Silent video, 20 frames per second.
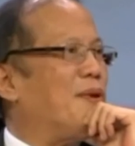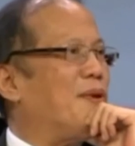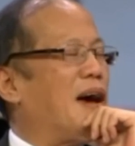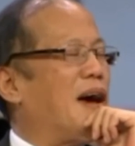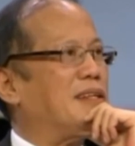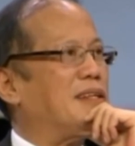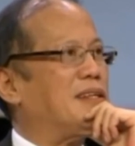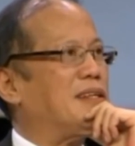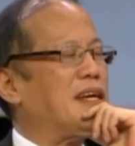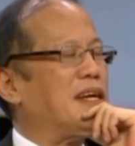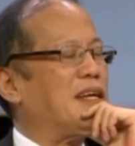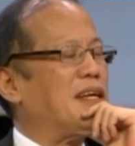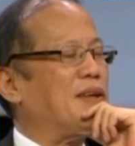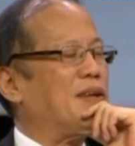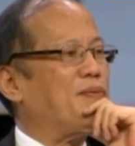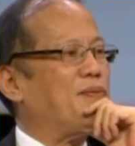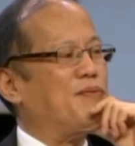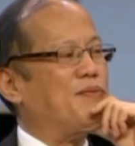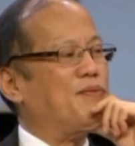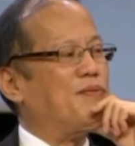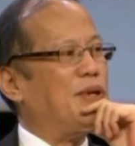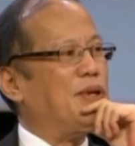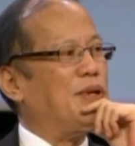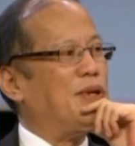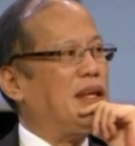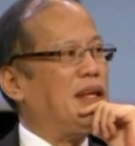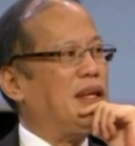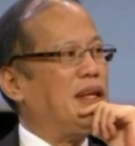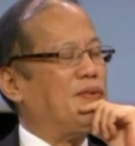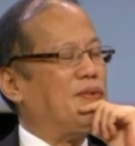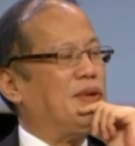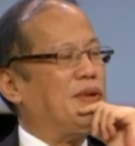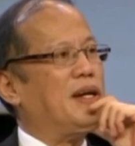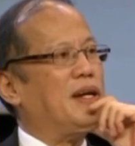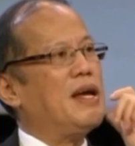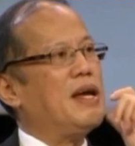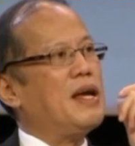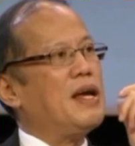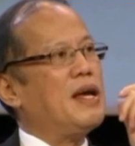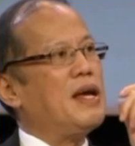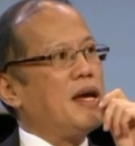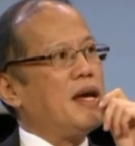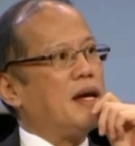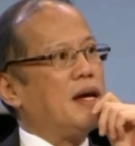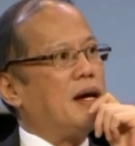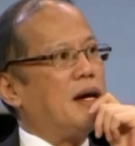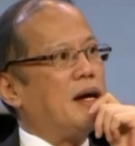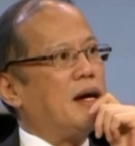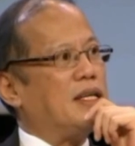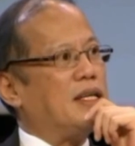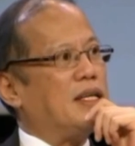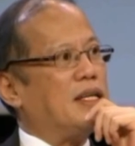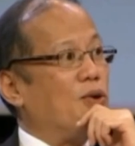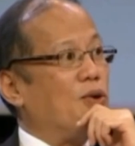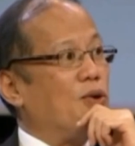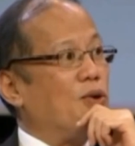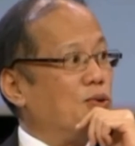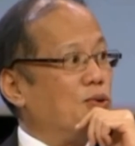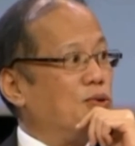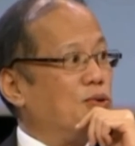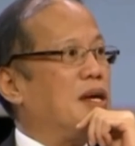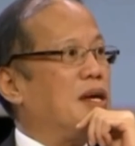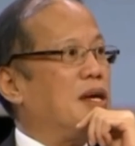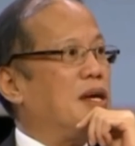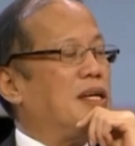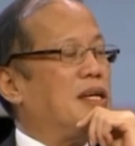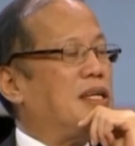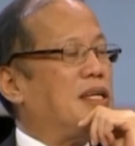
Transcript: I understand, have been fully delivered. The roads